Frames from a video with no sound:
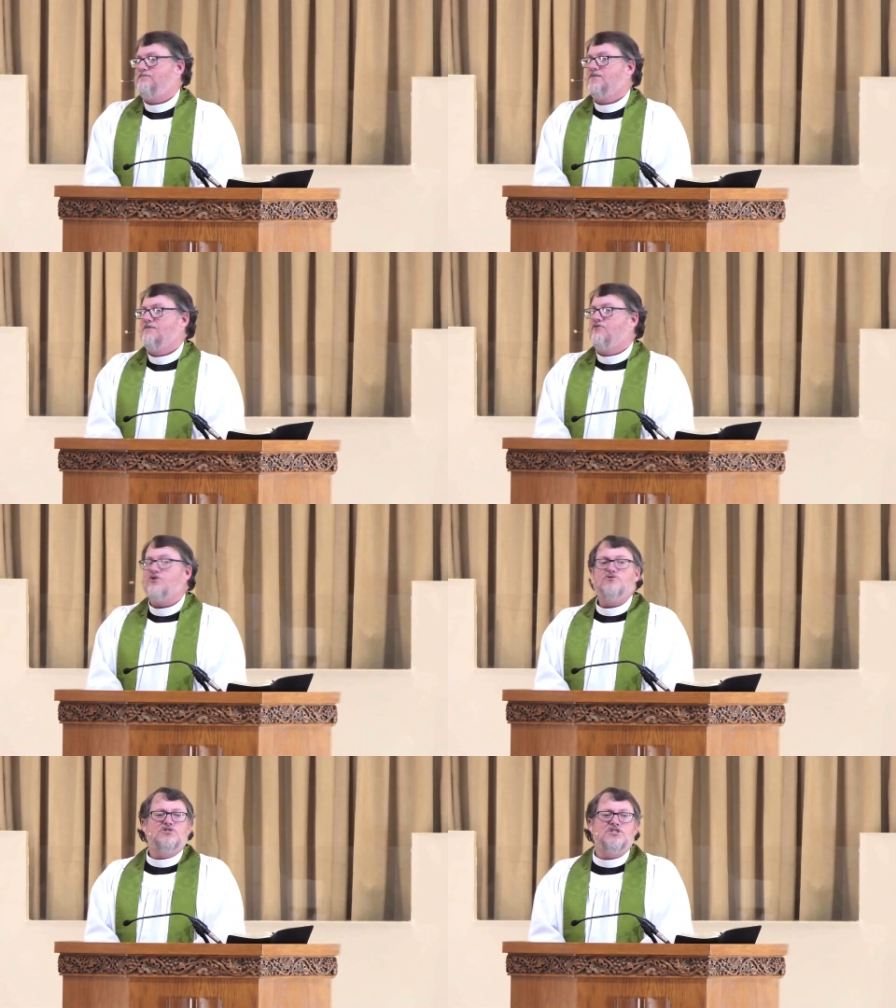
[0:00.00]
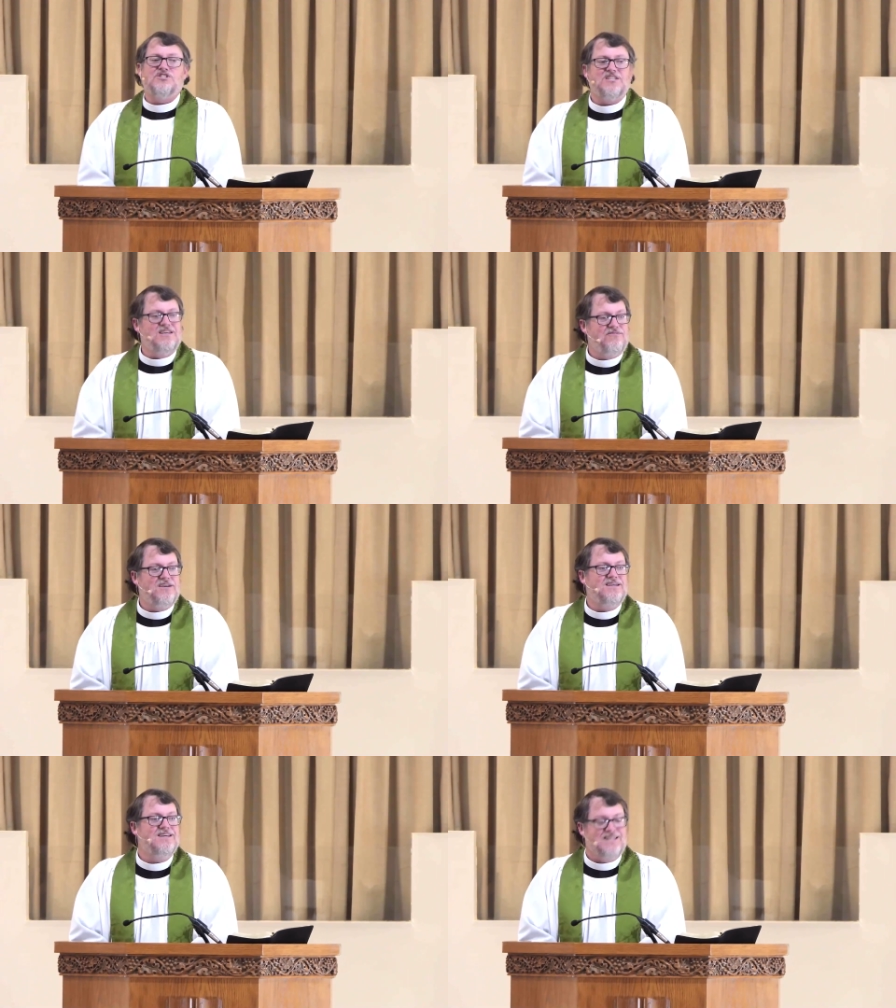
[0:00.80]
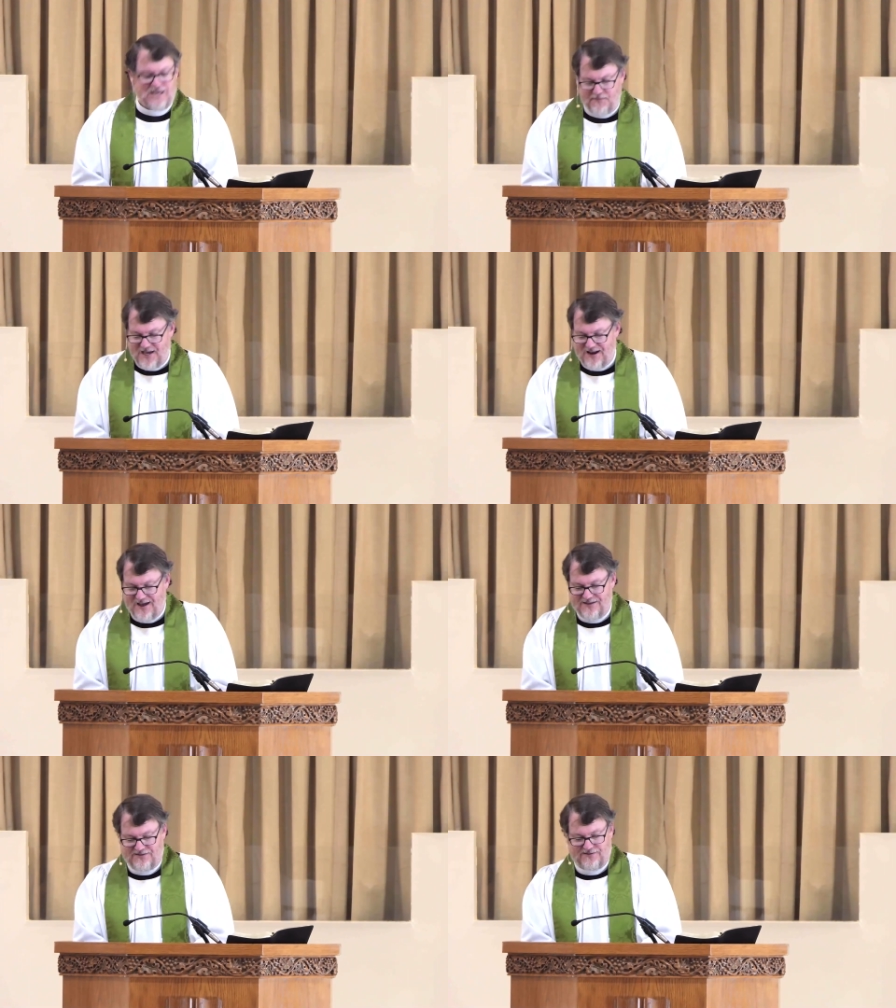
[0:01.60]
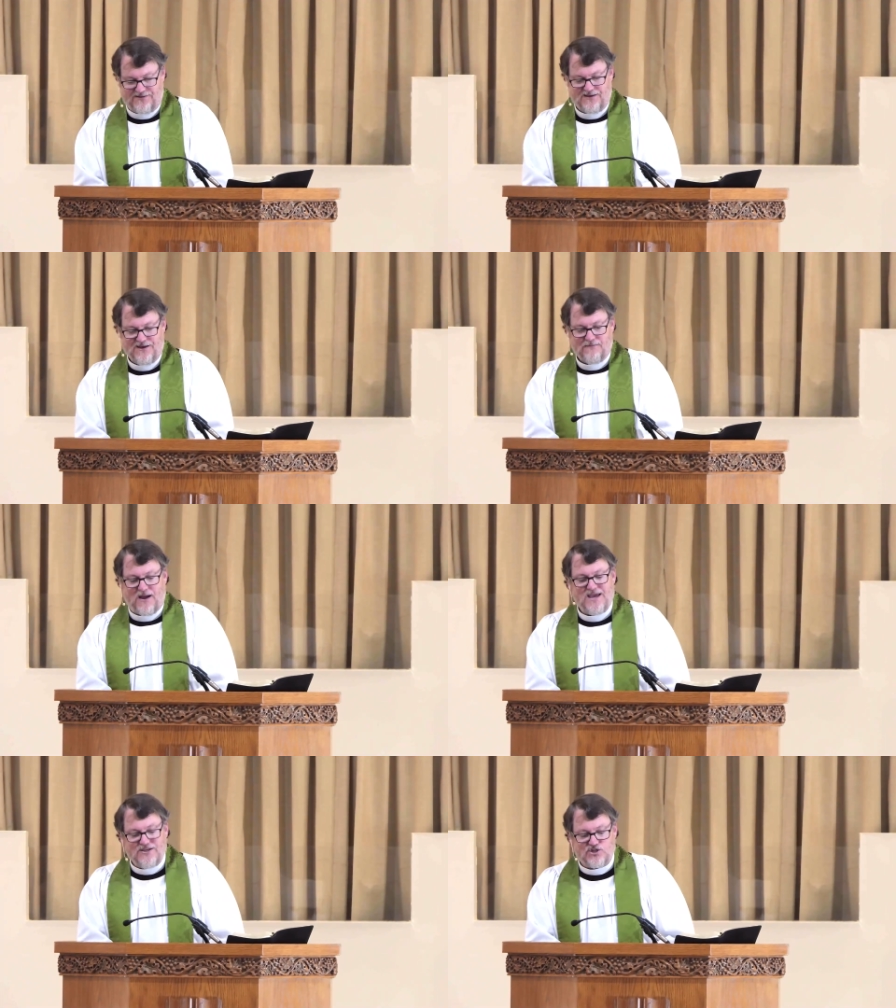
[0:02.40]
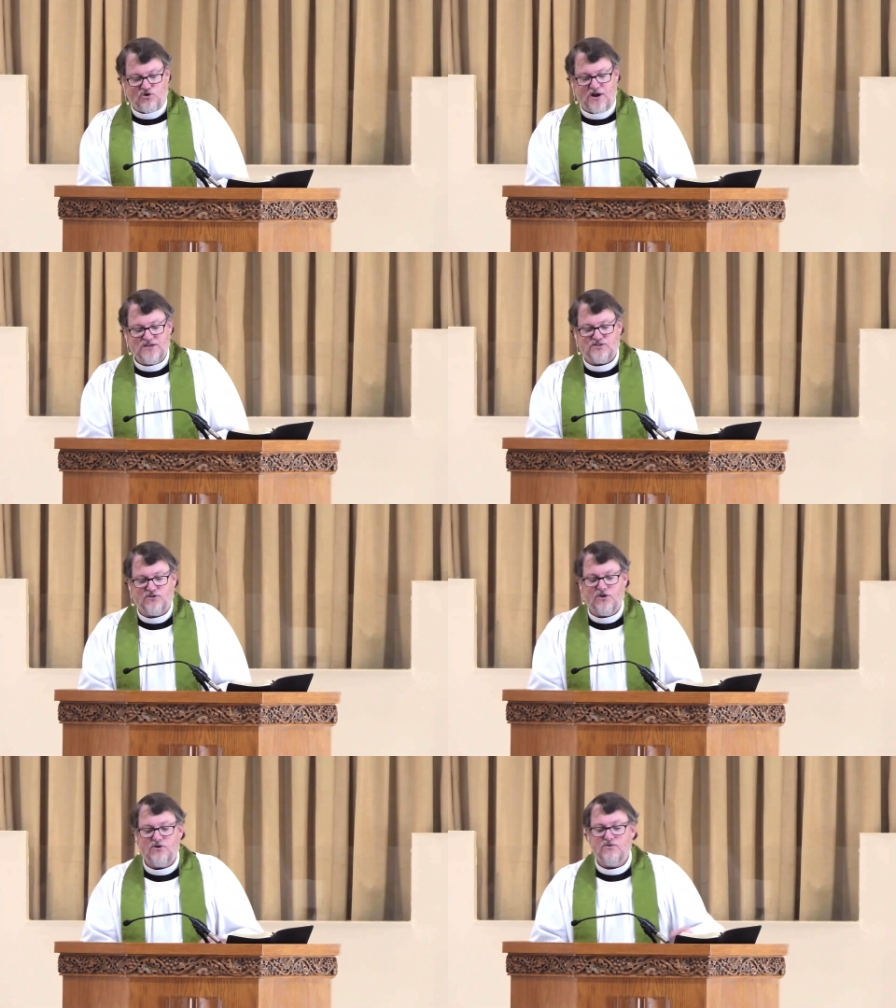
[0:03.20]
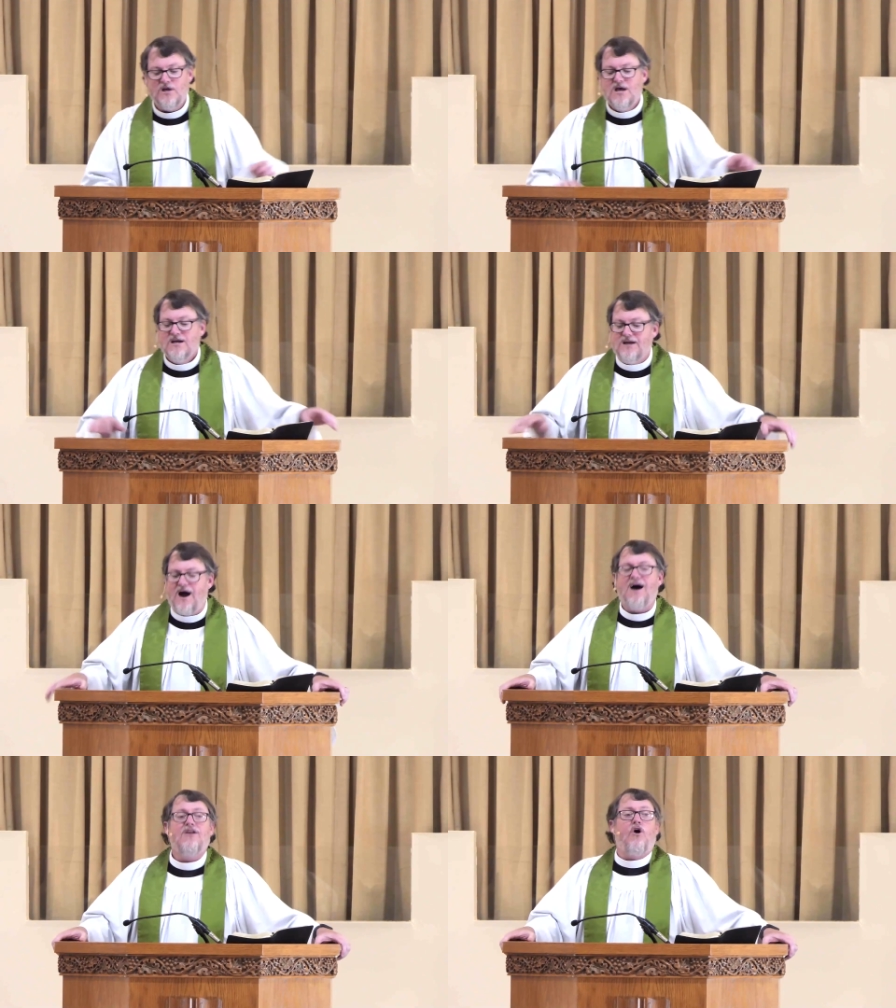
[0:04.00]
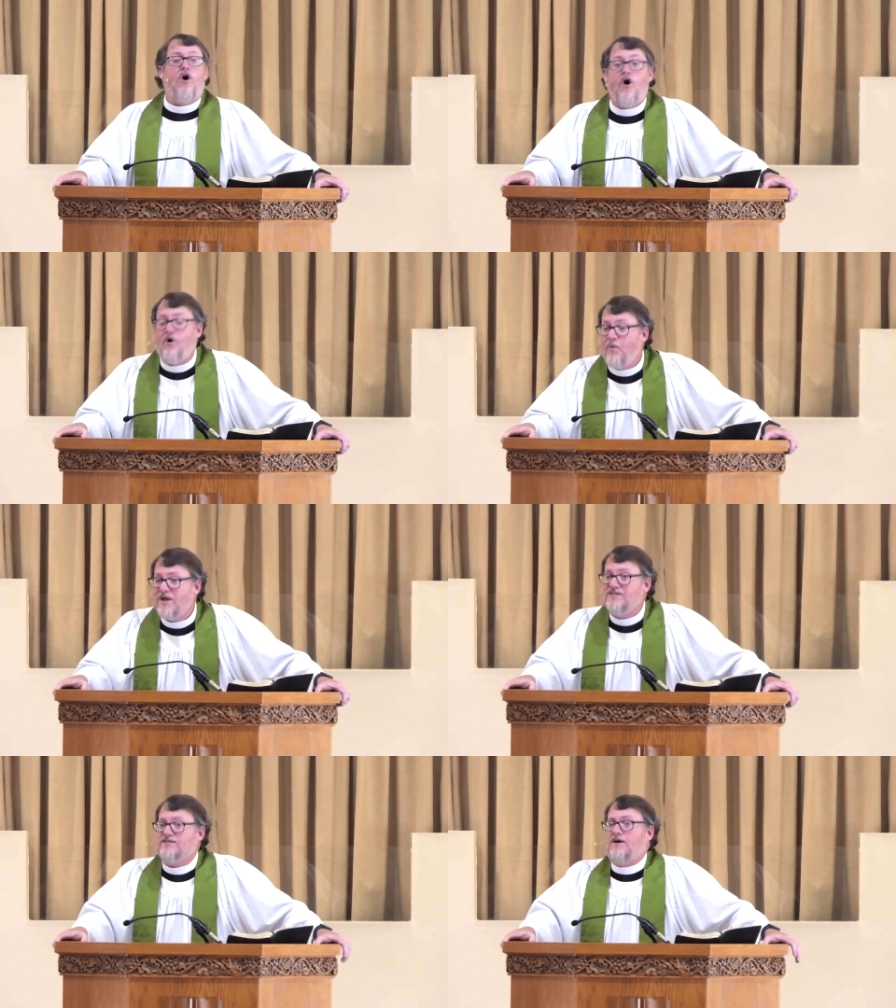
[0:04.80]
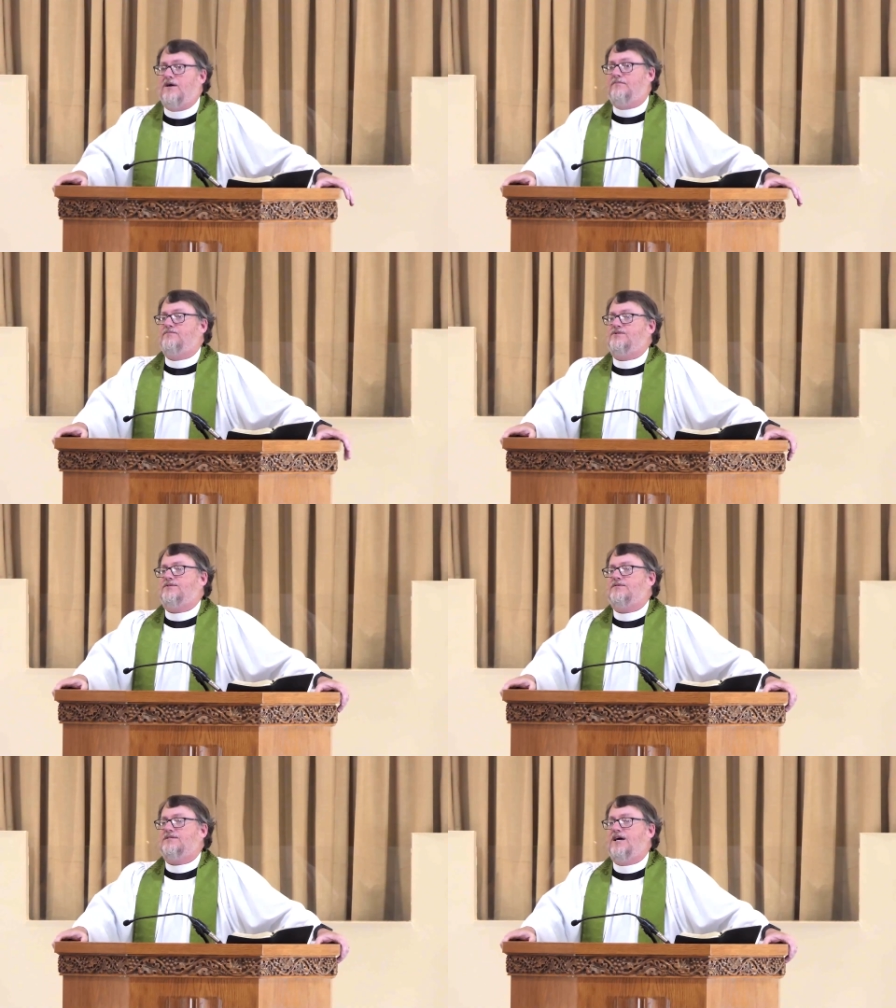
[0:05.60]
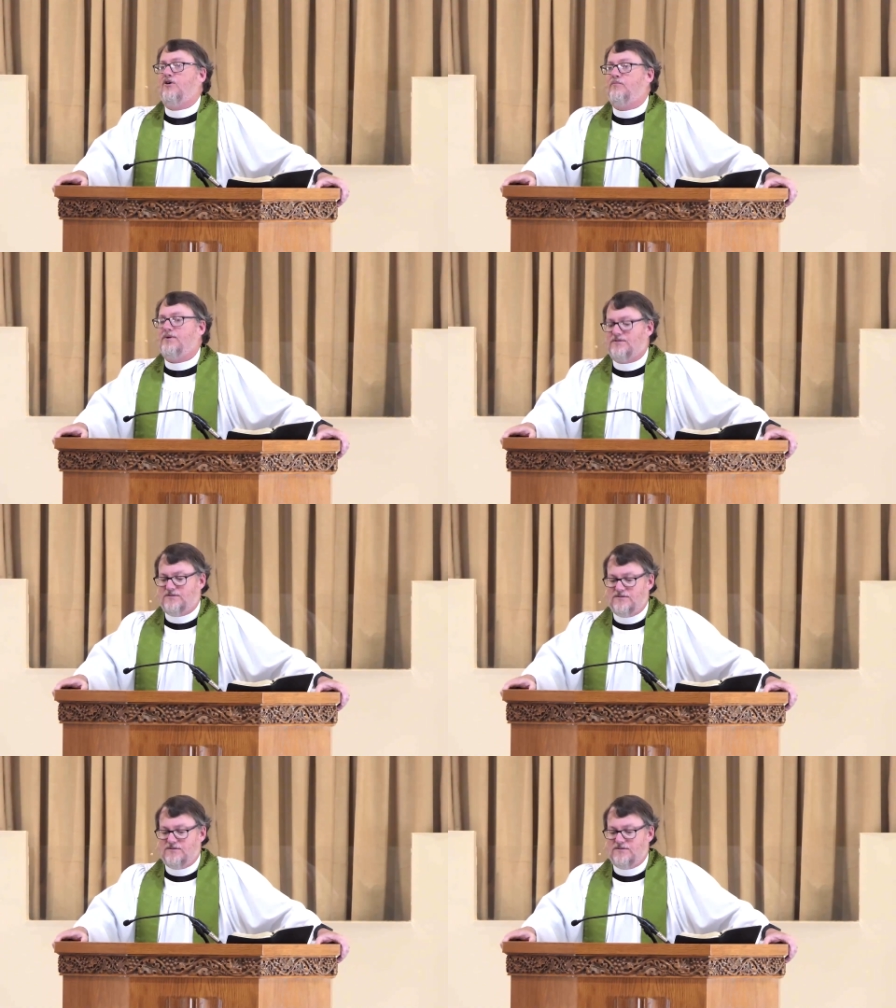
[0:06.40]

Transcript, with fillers: for those deceiving Gibeonites, by His grace alone, God always comes to help us.